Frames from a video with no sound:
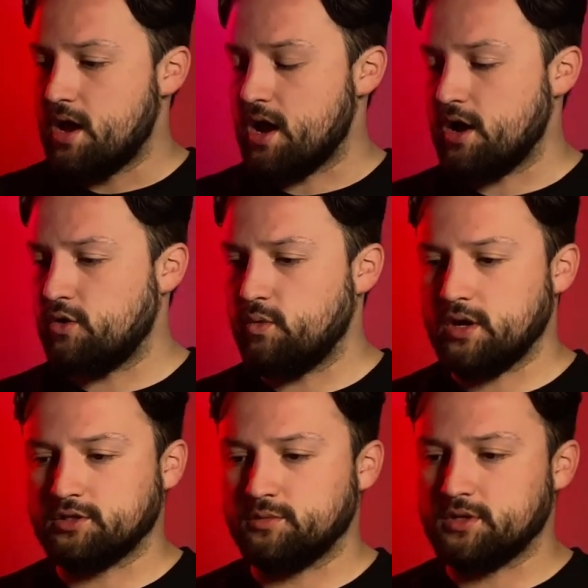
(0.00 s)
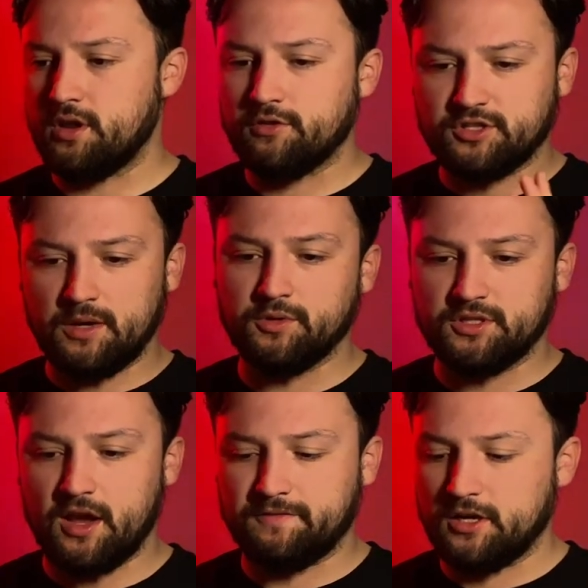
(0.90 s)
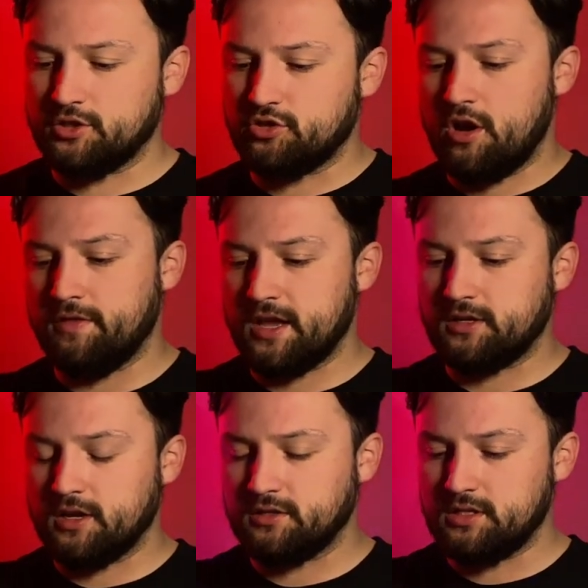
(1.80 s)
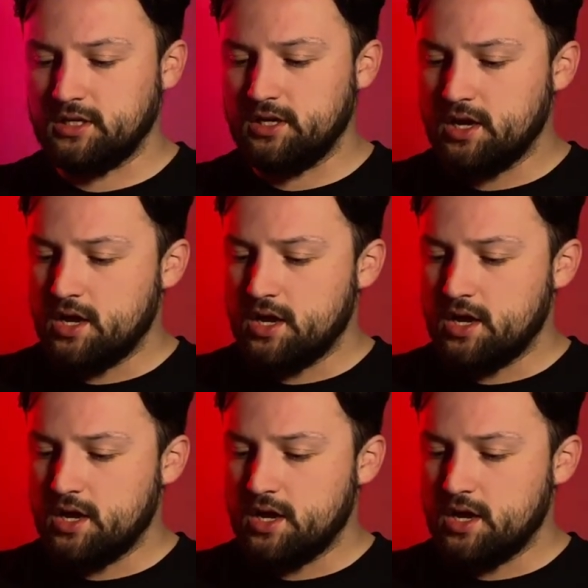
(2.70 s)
Who else? There was another saber staff that I saw that does the